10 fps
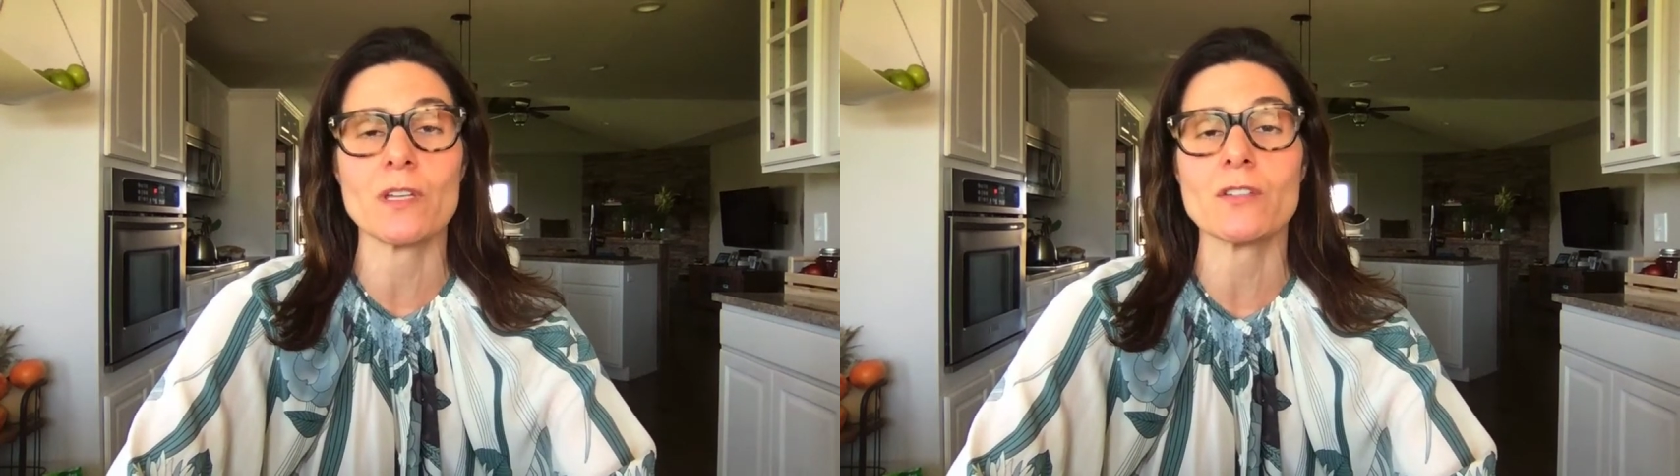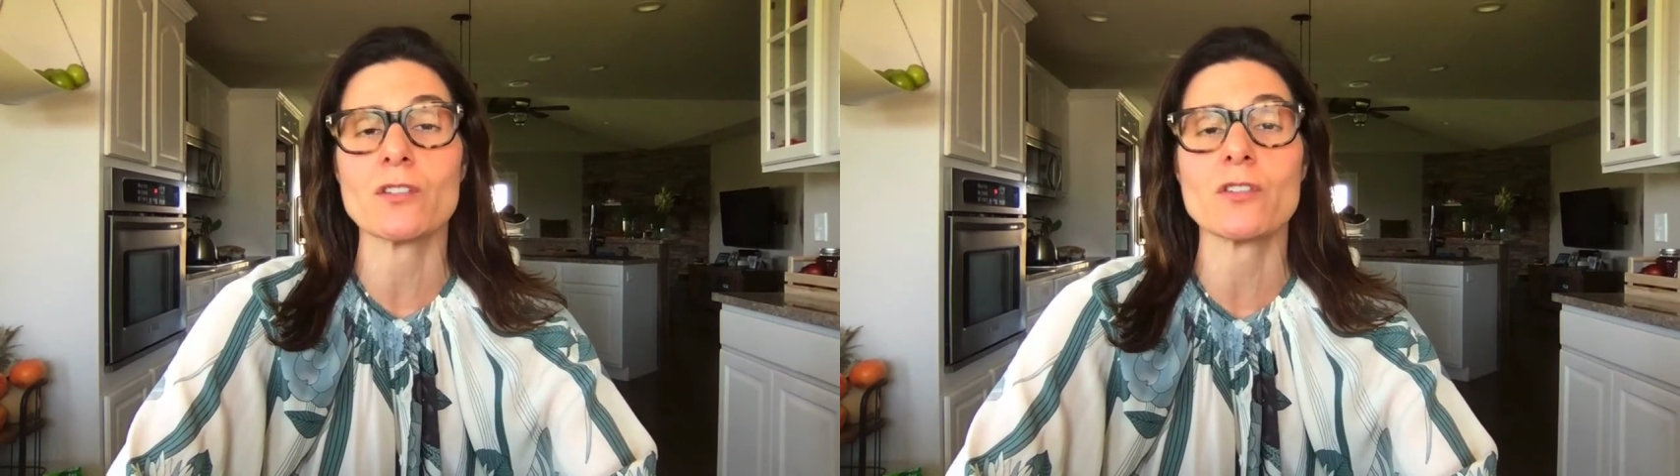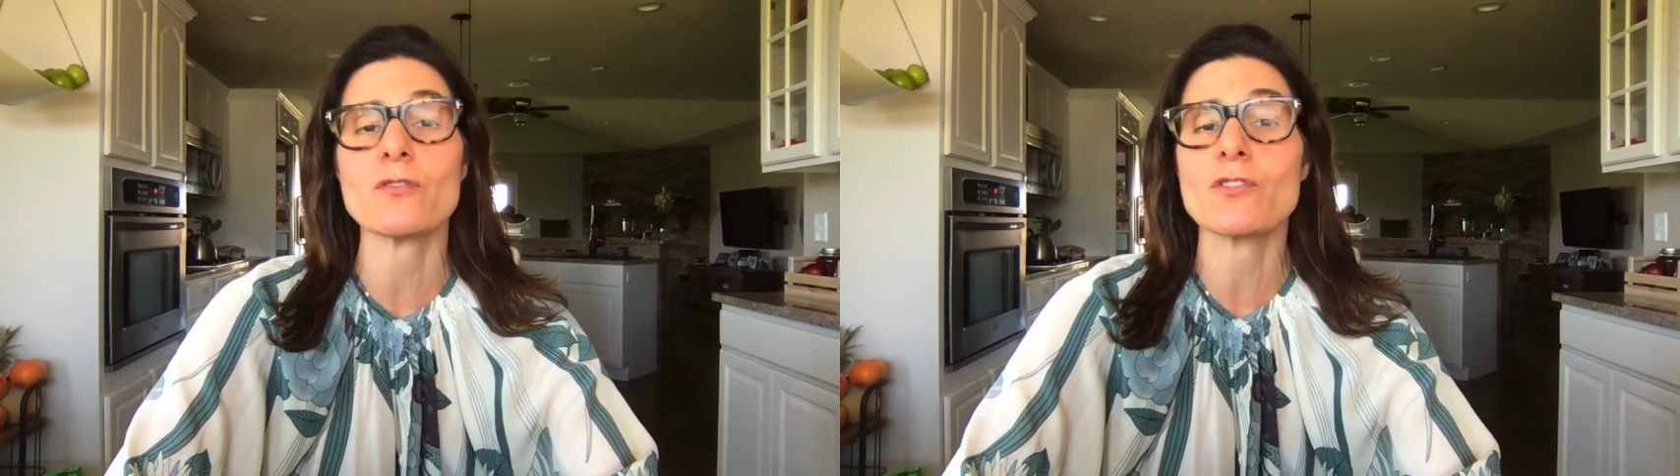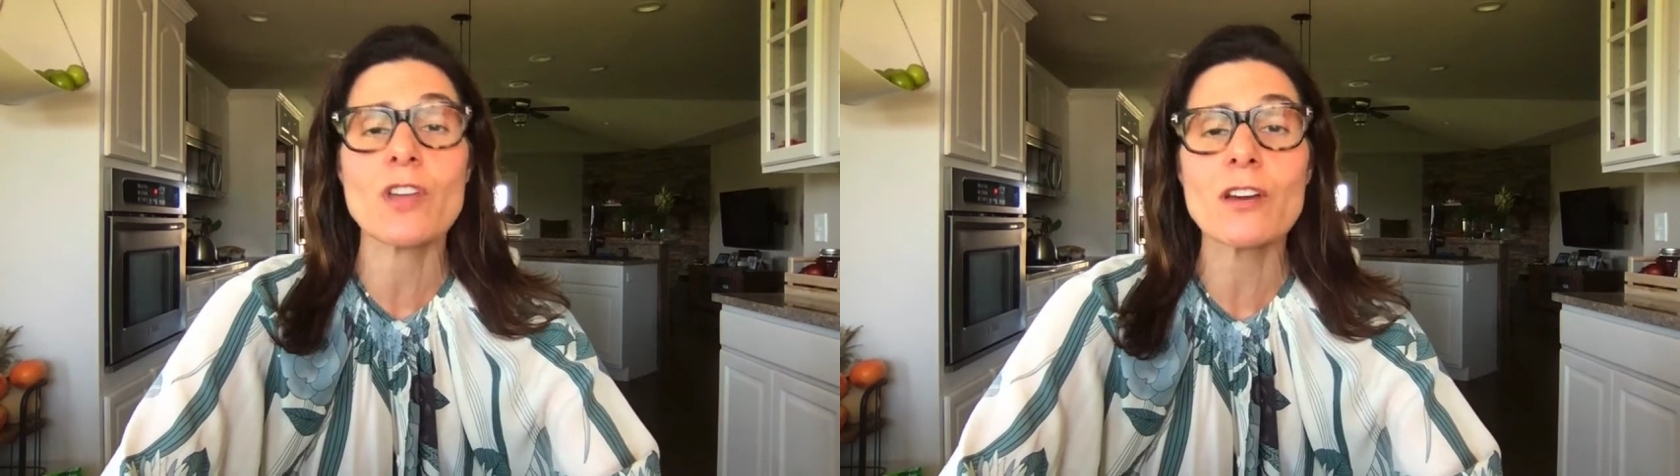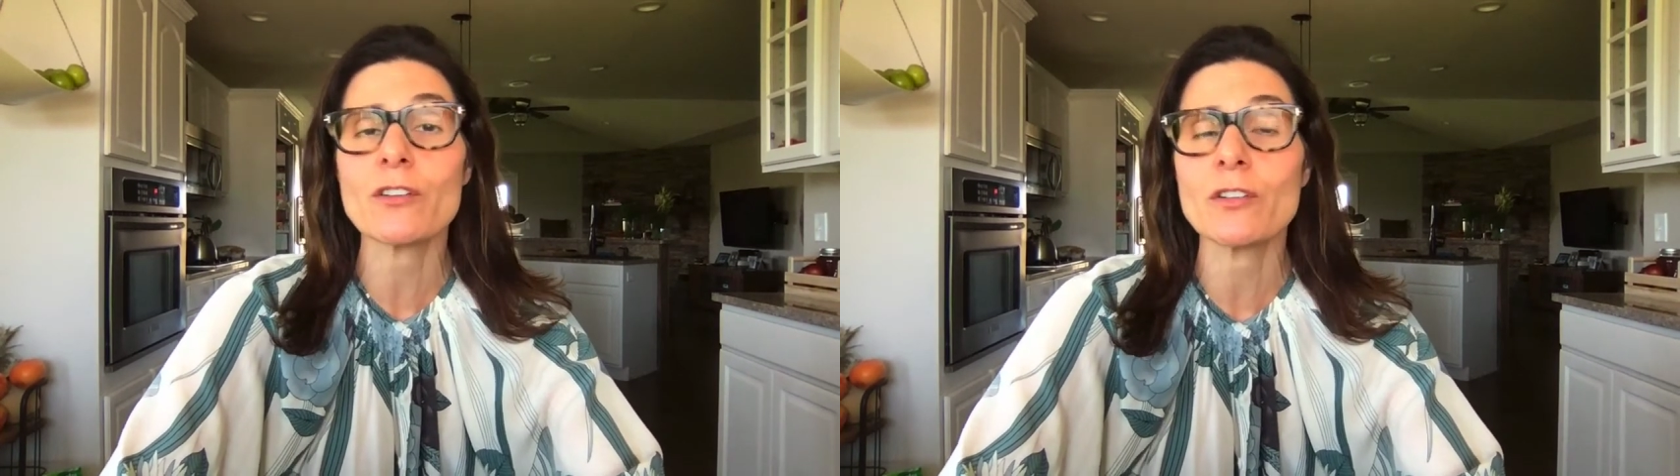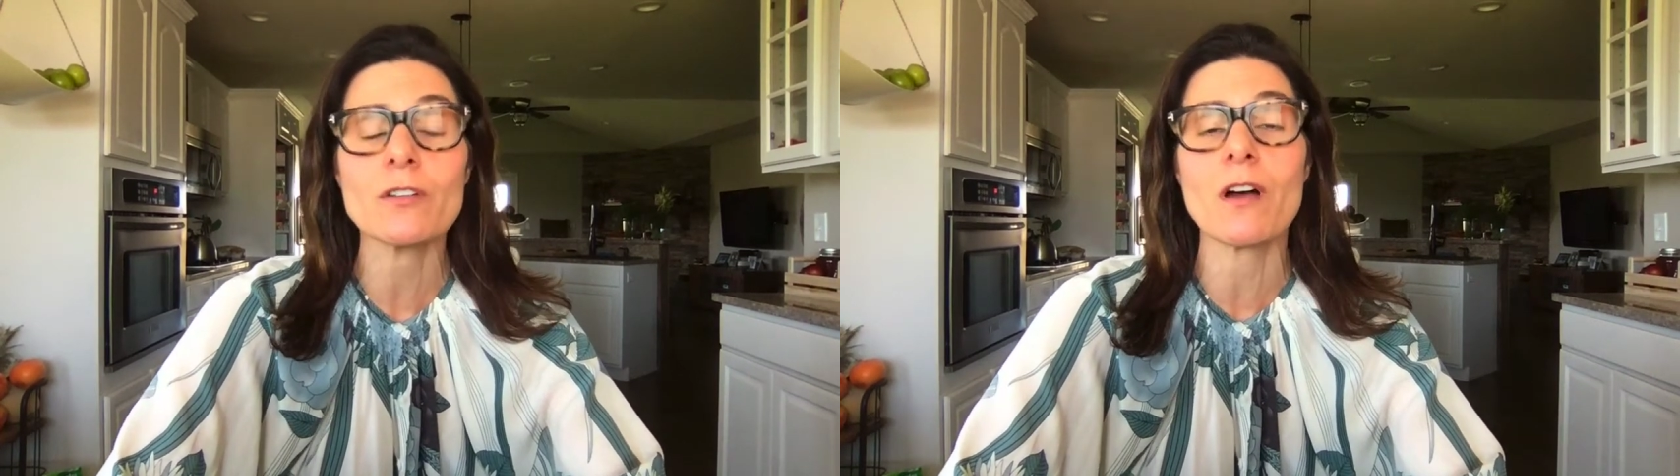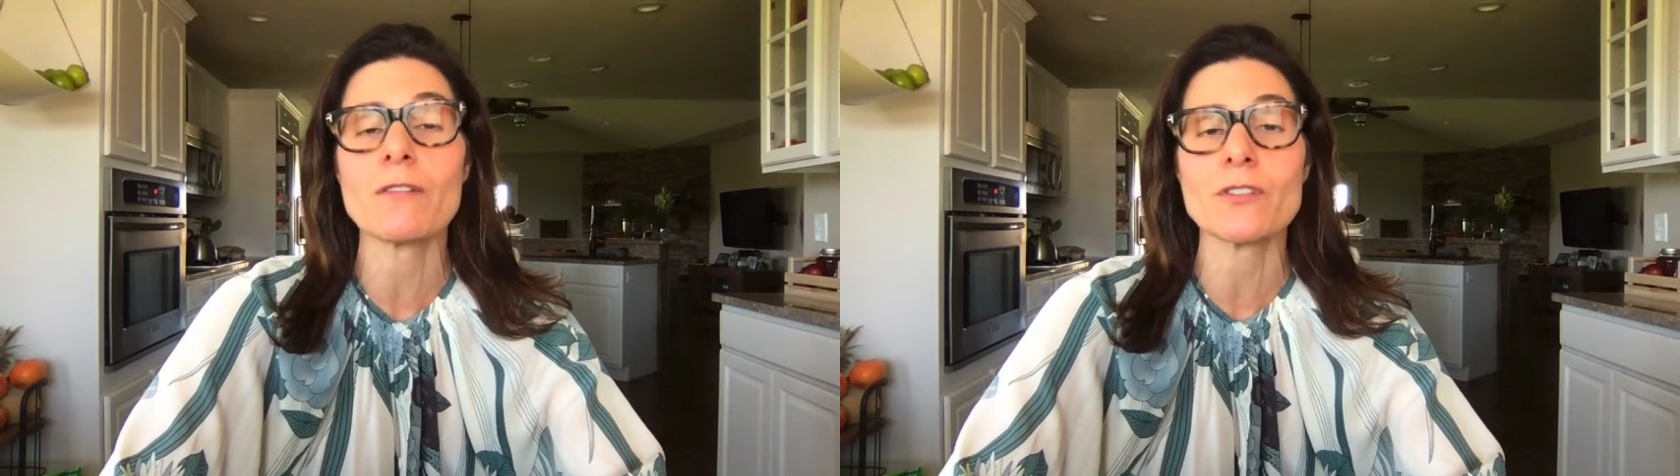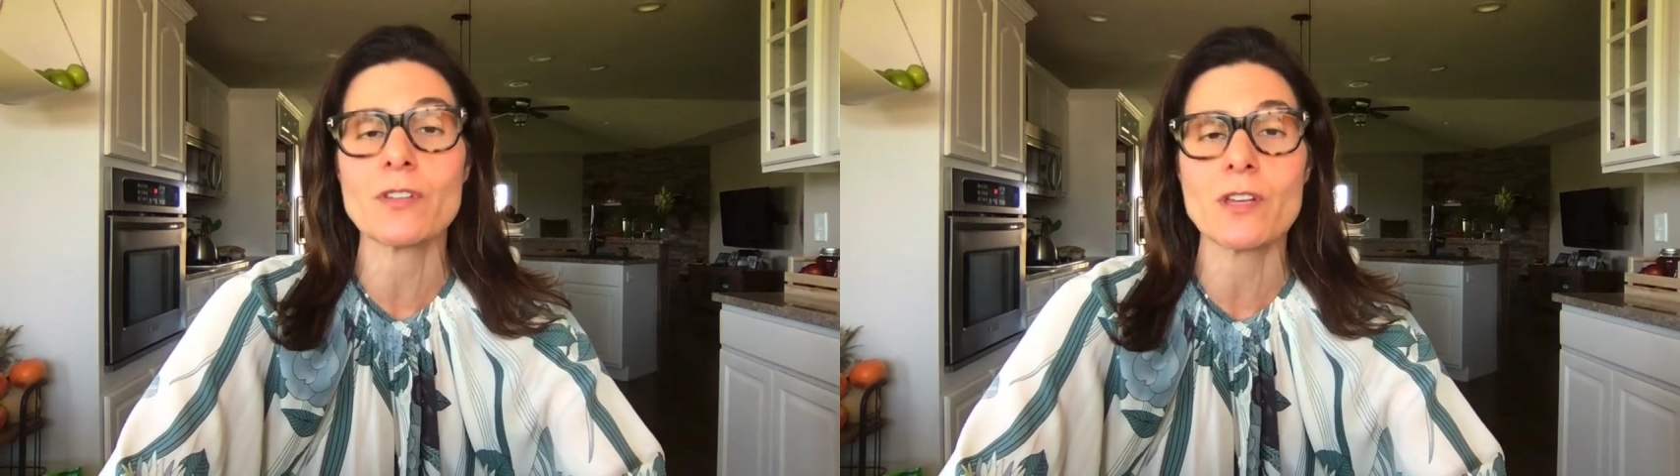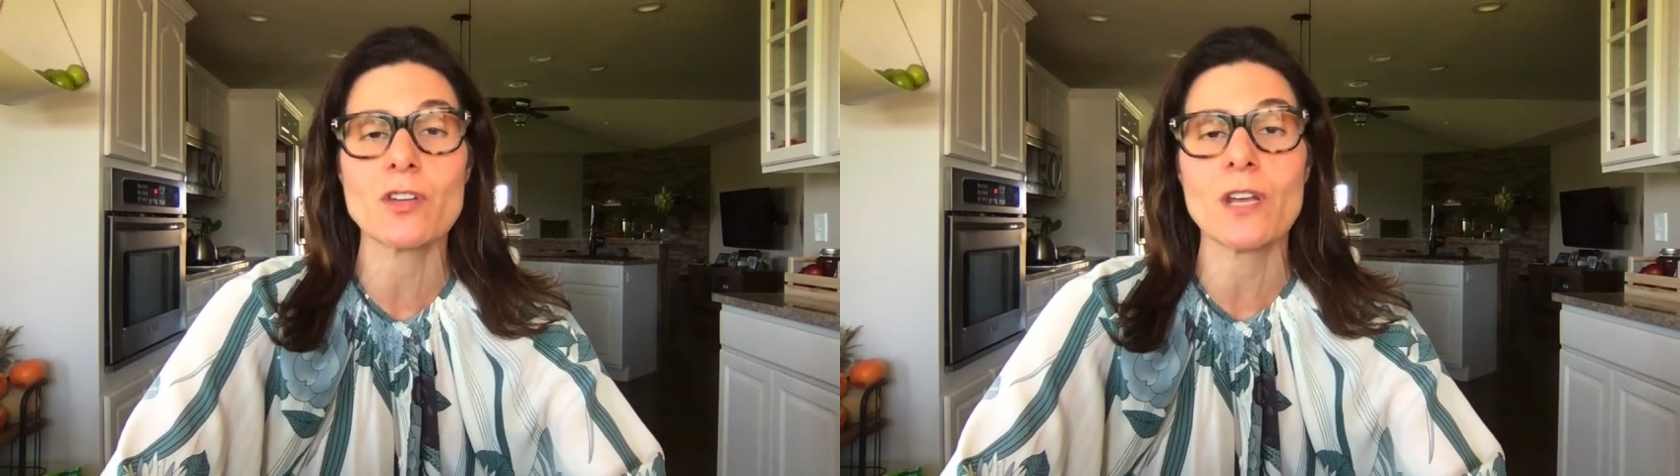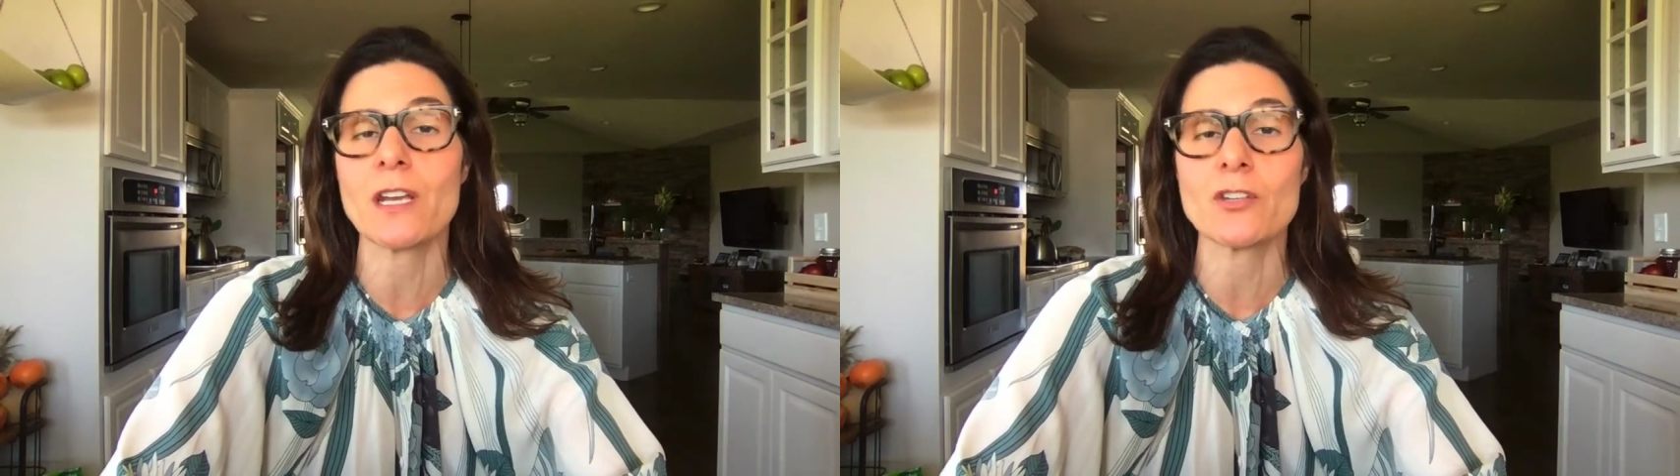is to share a good
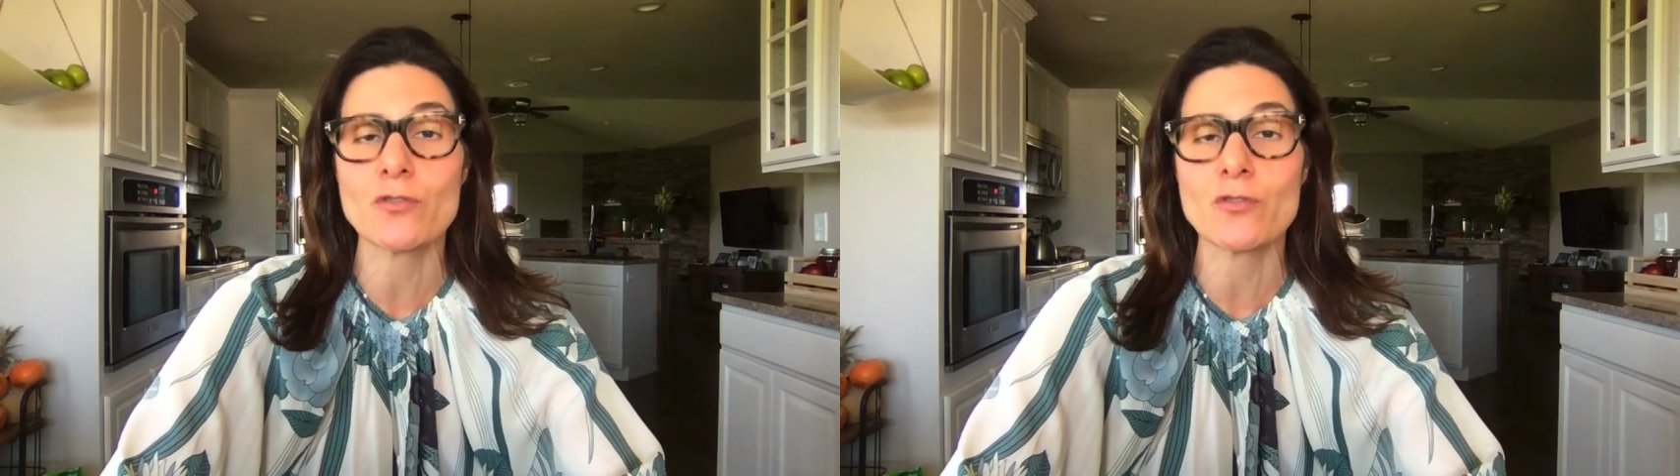conversation and a